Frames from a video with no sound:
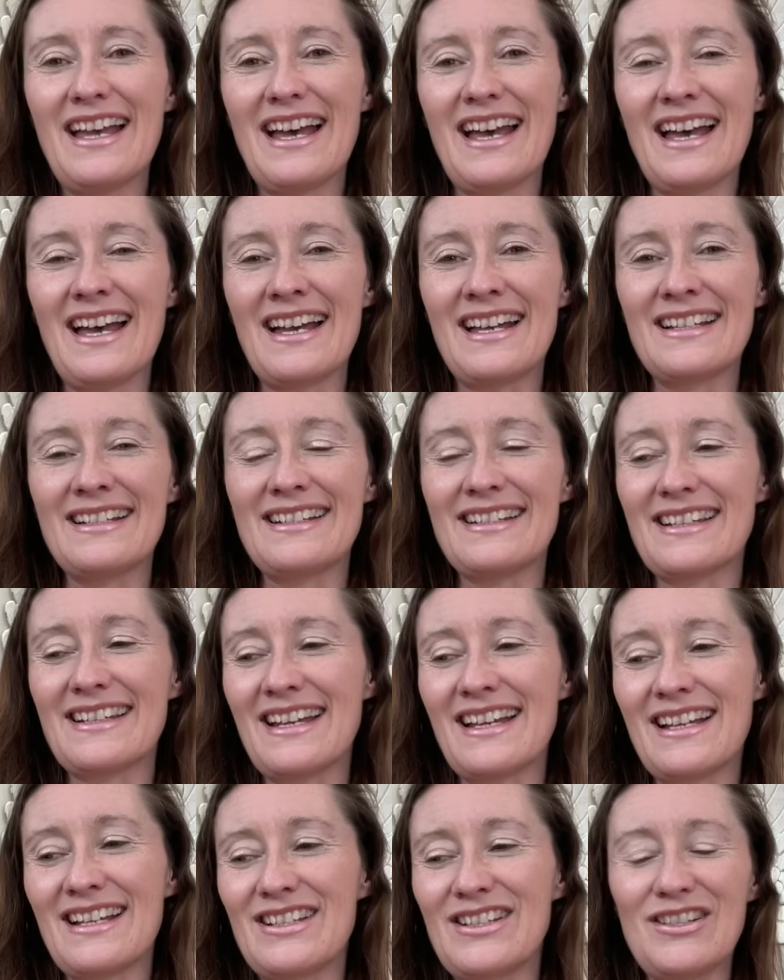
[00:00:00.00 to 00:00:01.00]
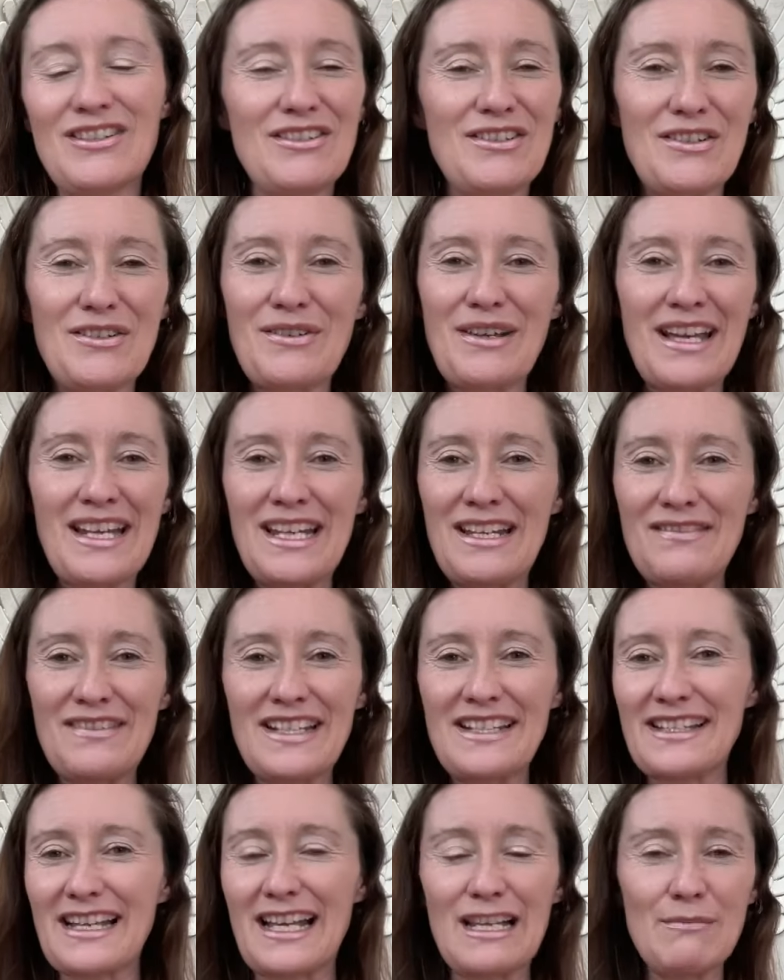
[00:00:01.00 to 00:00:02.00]
And do you do any of
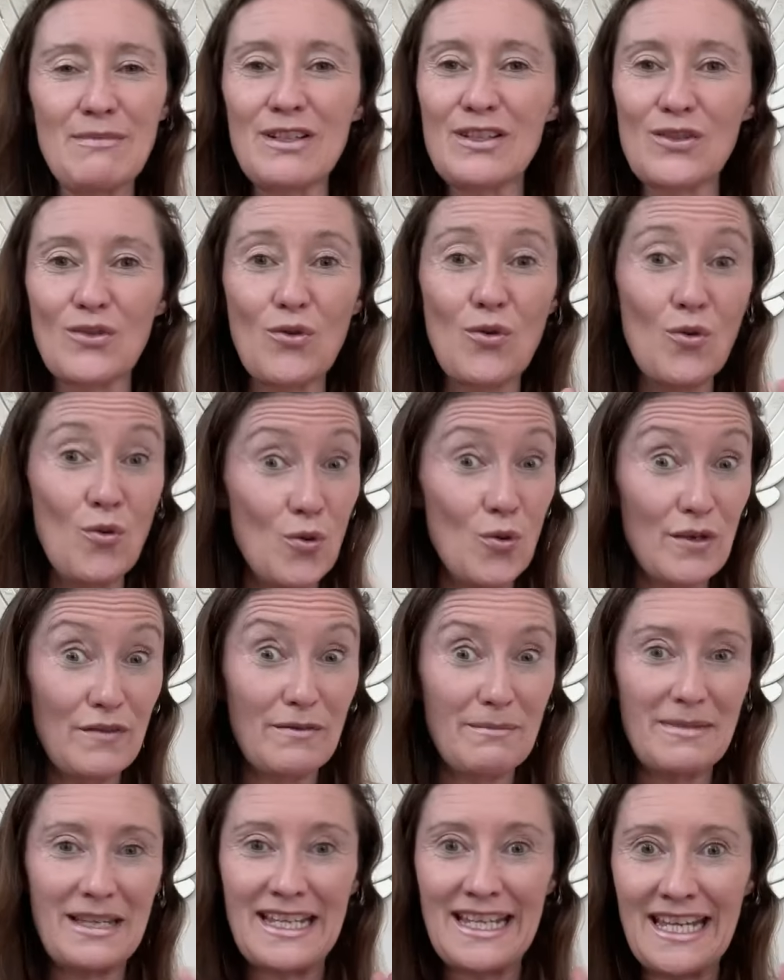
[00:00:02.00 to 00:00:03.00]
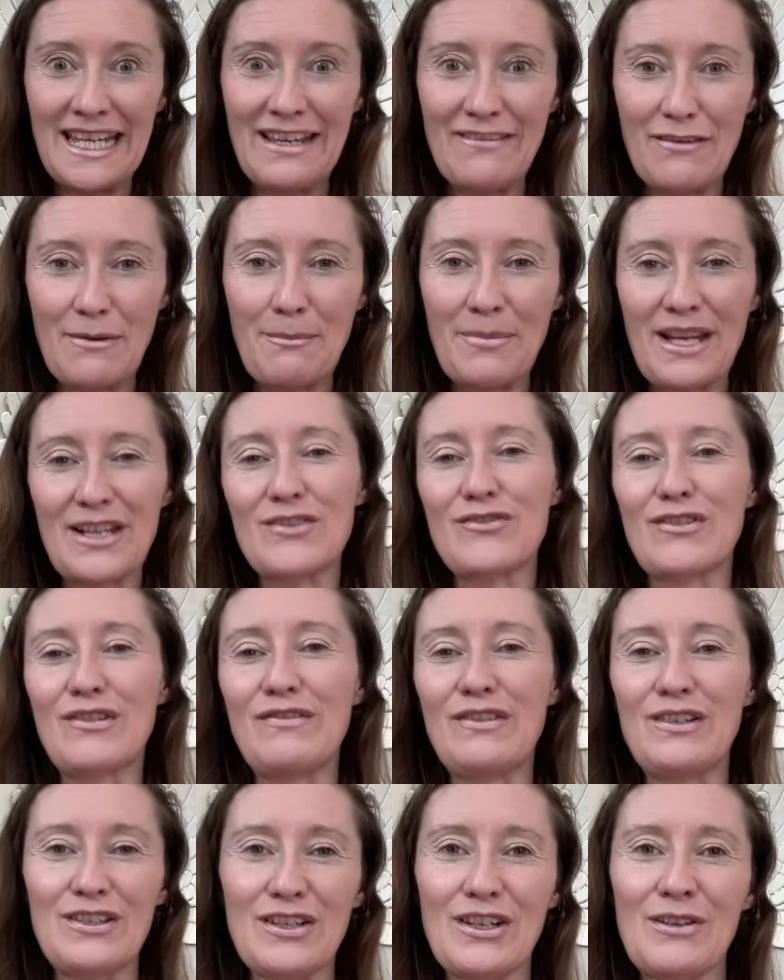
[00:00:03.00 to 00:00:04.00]
these elements or all of them? Even better
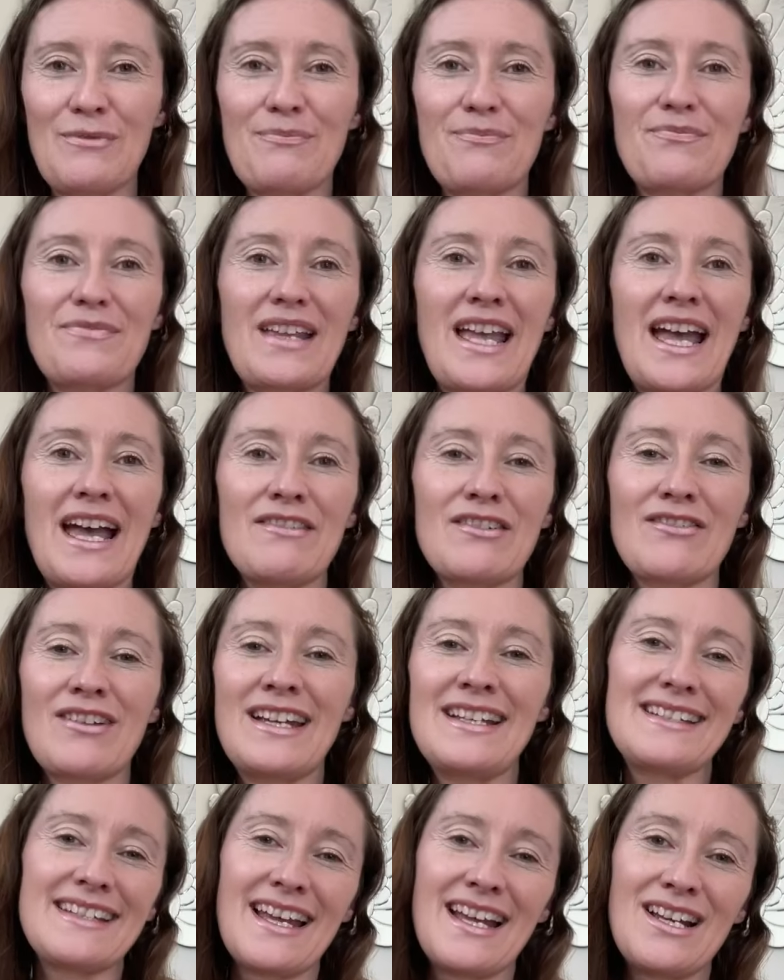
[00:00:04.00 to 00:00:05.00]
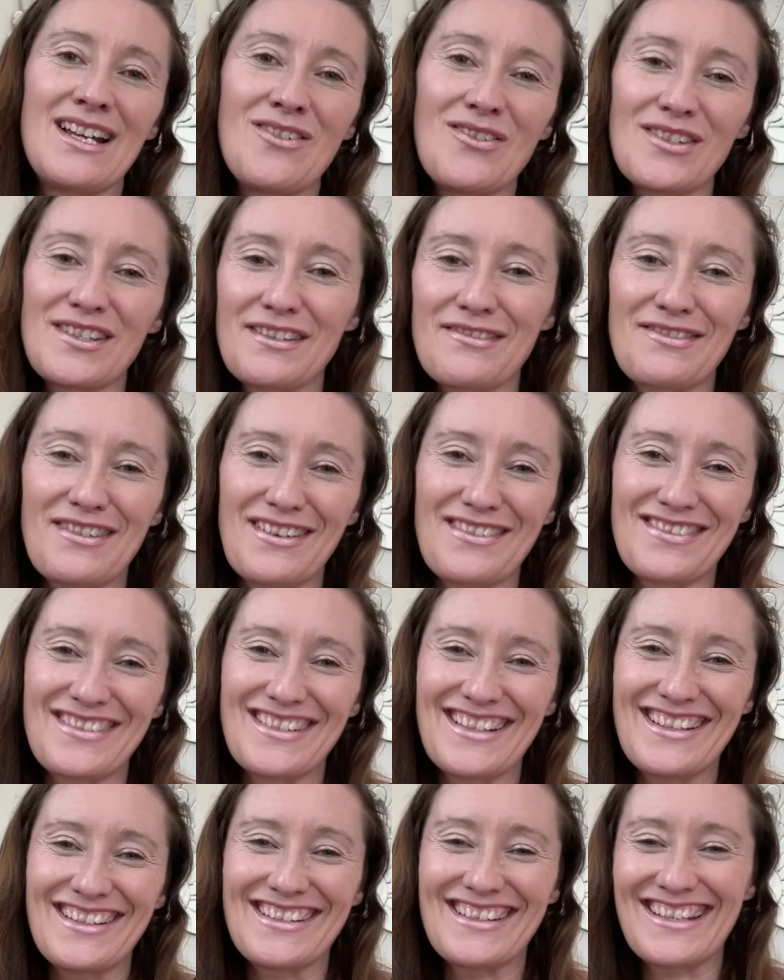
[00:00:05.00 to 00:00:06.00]
if you do. Have a great day. Lots of love
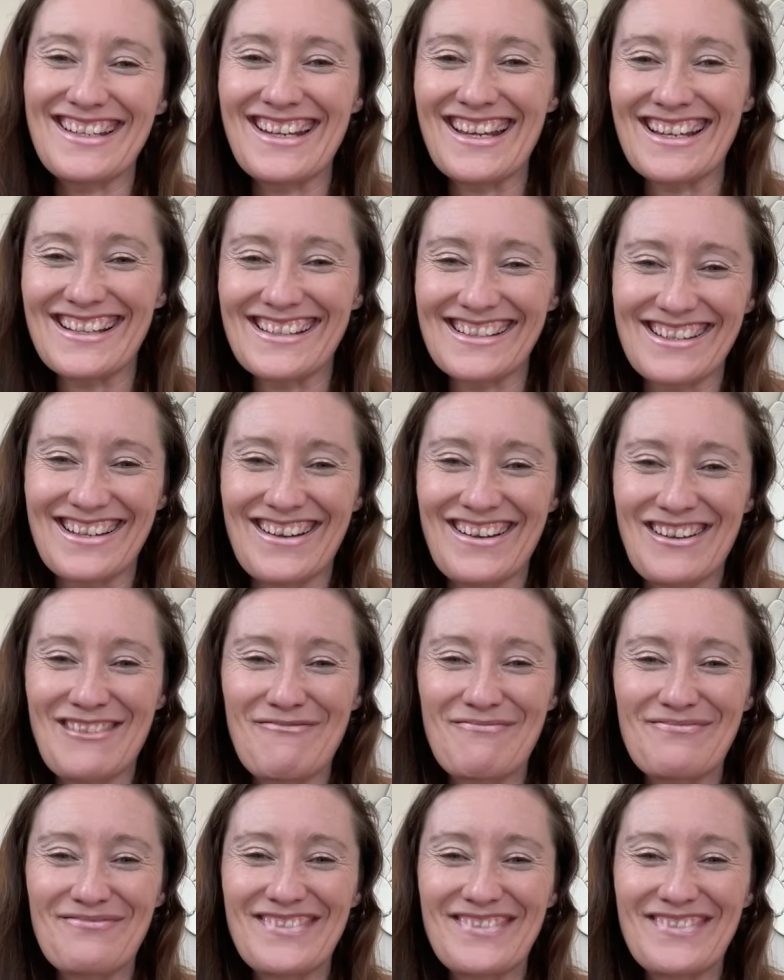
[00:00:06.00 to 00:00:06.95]
to you. See you next time.